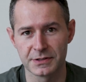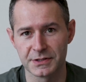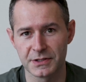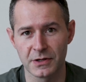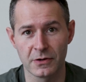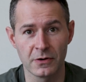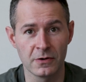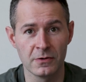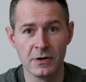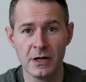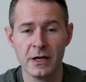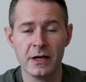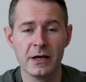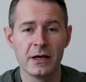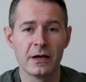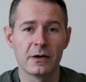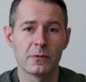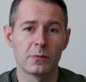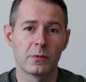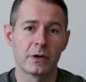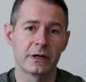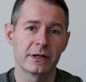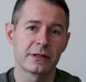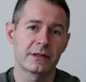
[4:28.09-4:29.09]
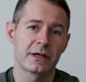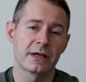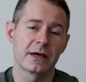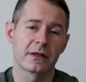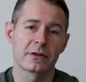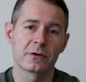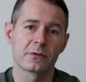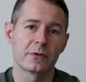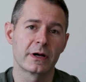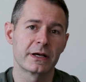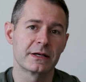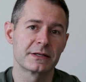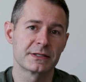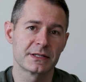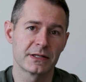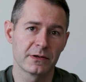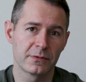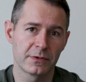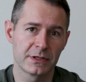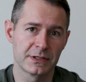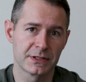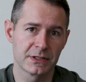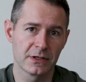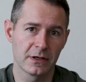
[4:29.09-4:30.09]
So one of the other ways
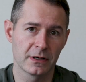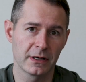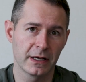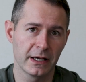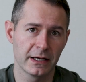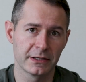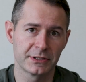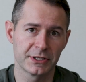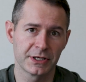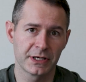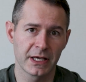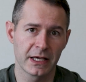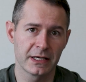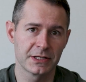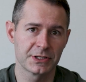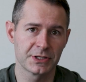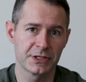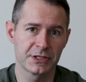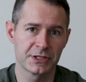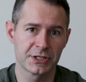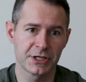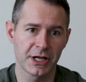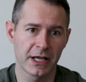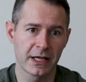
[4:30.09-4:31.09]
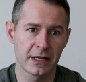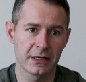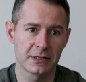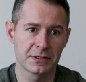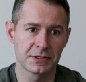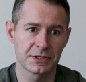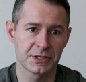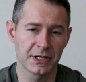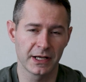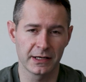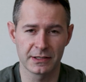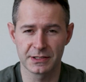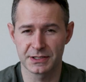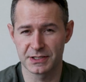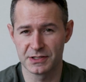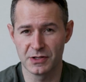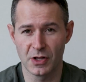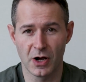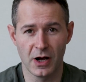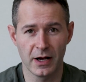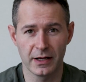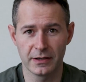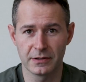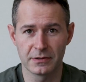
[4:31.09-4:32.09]
that we saw education change, and it's
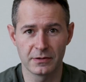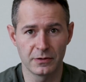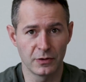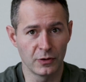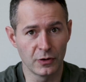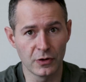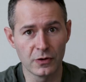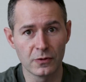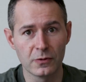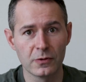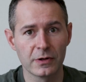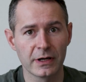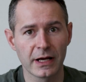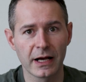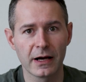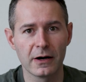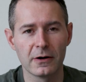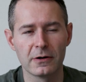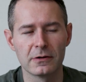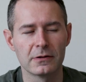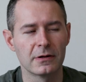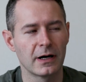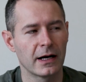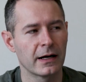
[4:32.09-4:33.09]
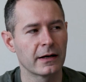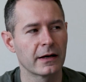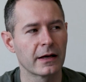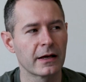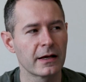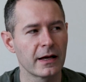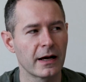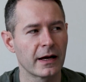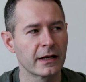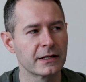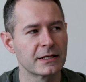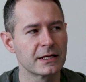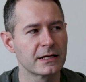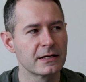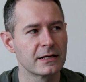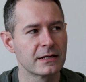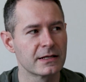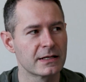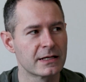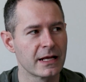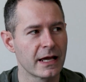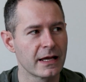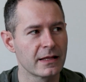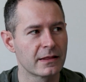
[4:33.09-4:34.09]
not new now, I
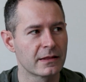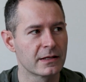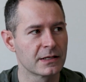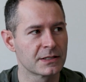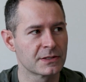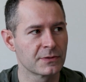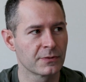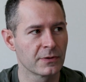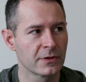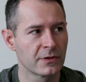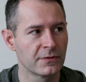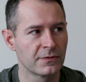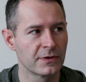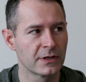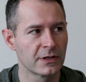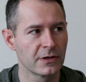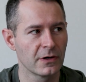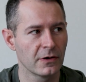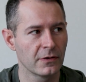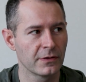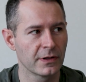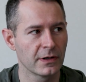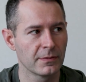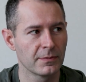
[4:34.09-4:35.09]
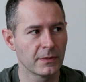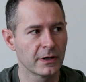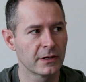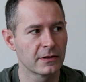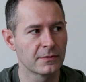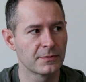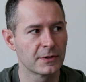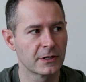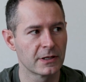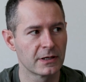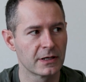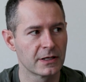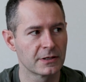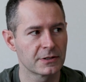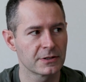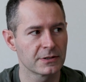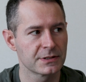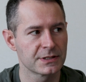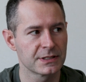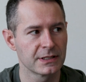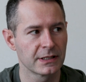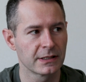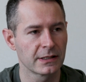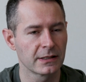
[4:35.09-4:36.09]
didn't date this for the video, that might have been an
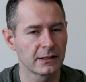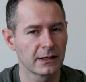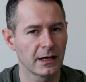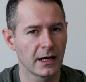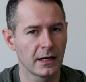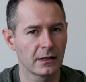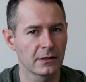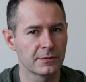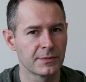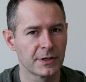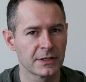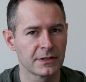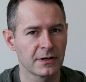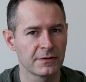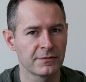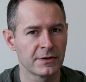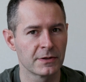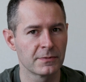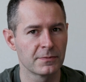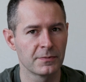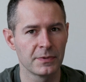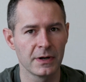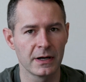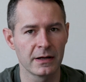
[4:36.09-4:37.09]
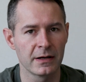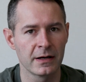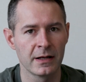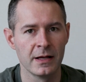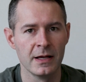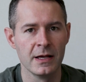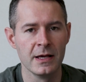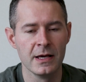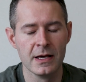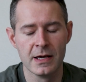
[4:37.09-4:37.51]
interesting element of it, but